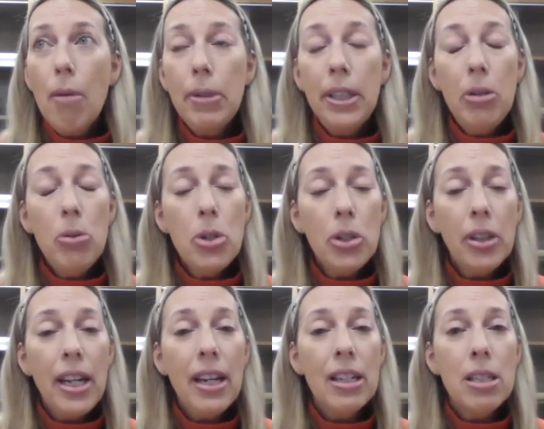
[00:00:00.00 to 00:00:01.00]

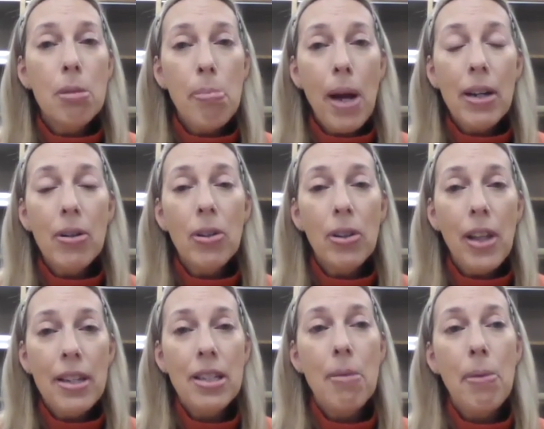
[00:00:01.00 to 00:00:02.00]
usually it's better to
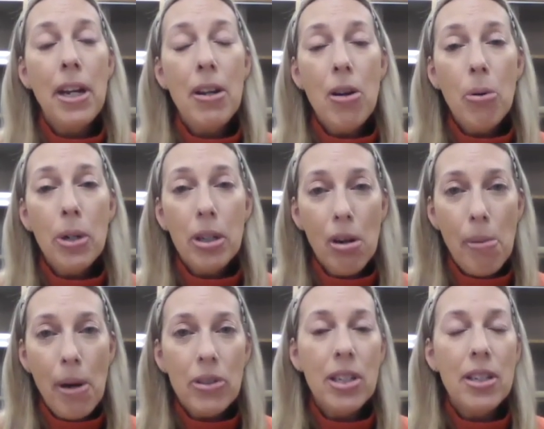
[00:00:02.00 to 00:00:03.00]
let somebody know you're
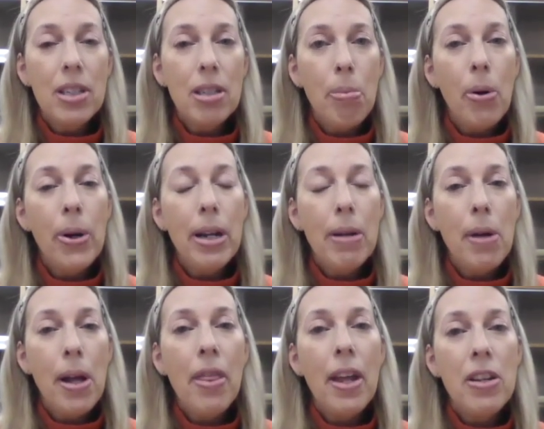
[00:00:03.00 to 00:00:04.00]
about to disappoint them
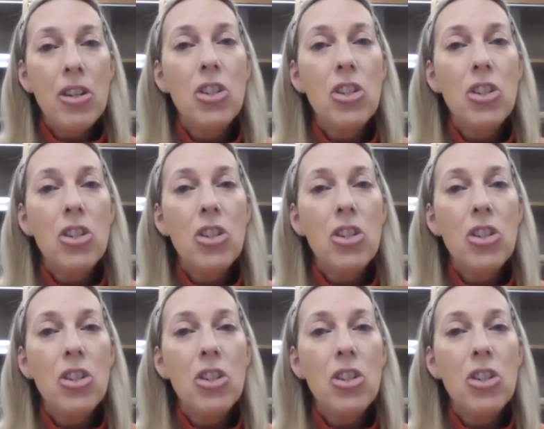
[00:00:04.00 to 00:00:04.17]
than to